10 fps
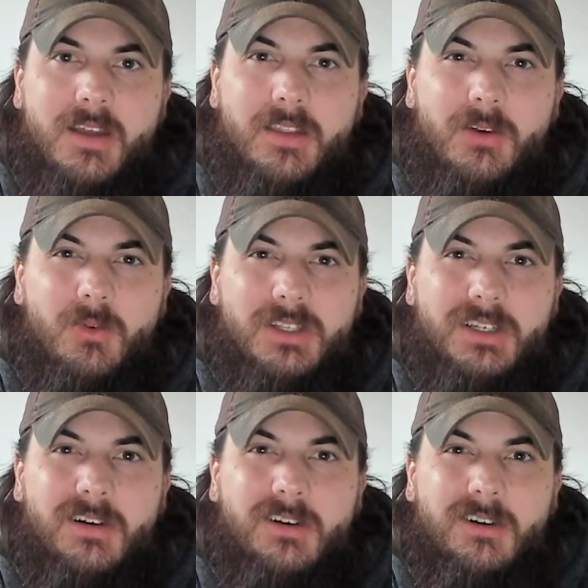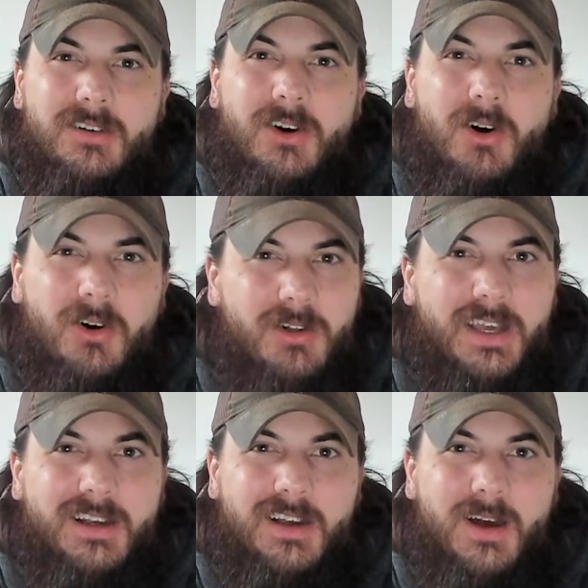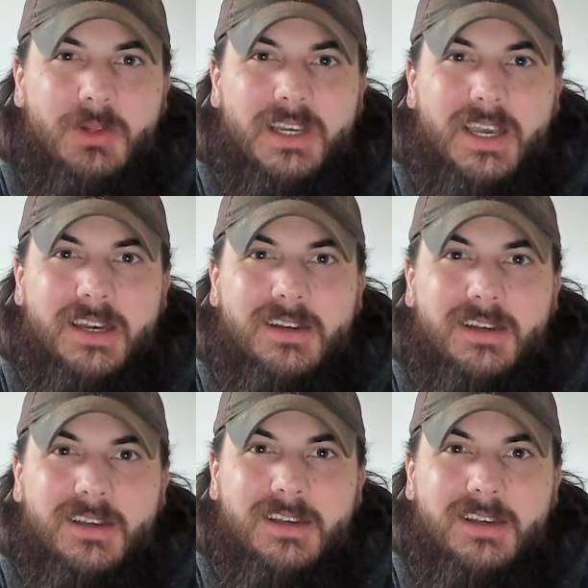they really aren't all that complicated.